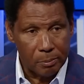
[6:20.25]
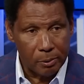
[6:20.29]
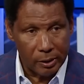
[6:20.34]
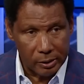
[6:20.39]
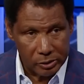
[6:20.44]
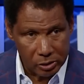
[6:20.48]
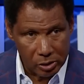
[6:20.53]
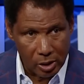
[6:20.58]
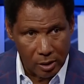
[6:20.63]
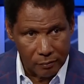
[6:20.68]

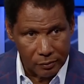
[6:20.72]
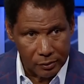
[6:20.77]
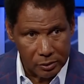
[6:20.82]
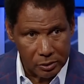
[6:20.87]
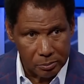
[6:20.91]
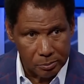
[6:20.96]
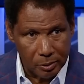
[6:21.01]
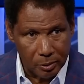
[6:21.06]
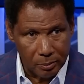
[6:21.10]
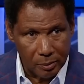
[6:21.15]
press conference,
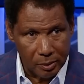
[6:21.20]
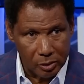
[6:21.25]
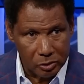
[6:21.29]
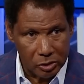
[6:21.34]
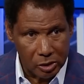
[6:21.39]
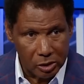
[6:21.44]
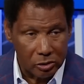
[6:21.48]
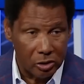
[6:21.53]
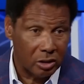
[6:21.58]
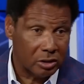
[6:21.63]
Bill
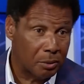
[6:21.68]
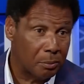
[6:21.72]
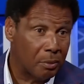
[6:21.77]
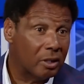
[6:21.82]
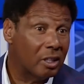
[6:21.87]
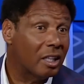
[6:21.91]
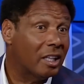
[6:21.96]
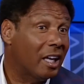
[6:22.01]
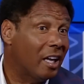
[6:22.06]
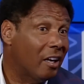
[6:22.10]
Belichick talked about
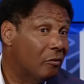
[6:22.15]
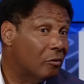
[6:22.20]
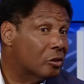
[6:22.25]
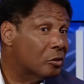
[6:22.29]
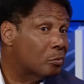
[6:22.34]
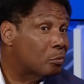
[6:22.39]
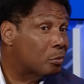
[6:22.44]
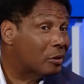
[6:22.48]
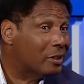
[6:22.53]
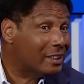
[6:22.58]
the game was
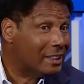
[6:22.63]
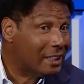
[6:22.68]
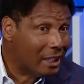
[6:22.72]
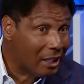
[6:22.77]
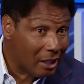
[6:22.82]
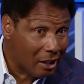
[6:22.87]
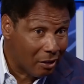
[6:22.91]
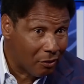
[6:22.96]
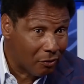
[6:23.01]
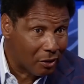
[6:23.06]
pretty
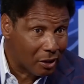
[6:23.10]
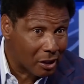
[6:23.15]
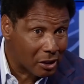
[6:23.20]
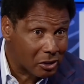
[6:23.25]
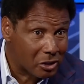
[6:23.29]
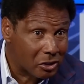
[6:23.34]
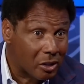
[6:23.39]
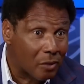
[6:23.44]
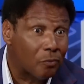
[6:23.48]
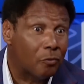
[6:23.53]
even
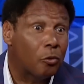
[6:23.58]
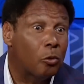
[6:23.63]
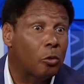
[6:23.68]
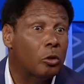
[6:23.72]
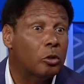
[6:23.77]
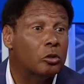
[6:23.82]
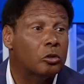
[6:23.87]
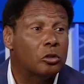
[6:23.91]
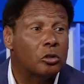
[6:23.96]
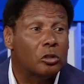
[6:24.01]
except for a
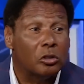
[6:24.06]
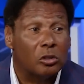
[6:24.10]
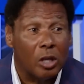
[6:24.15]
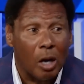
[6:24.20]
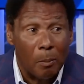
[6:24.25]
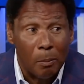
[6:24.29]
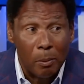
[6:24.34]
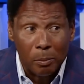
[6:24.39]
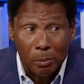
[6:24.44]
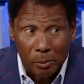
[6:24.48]

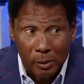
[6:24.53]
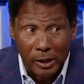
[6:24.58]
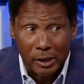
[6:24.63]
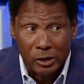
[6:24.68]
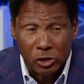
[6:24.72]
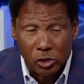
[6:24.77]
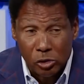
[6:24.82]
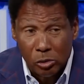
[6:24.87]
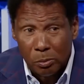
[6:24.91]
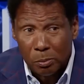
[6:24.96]
couple
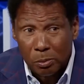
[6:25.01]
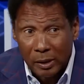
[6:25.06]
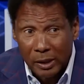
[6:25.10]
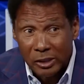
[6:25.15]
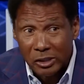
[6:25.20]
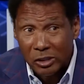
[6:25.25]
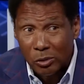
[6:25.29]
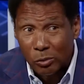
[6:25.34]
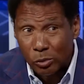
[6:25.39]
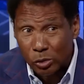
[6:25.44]
plays, two
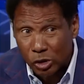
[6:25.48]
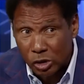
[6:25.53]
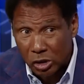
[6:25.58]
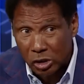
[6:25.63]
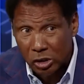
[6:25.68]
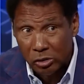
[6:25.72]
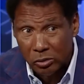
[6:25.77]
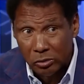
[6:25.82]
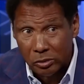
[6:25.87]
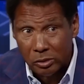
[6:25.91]
plays that were
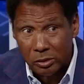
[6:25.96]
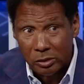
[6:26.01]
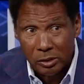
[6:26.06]
skewed.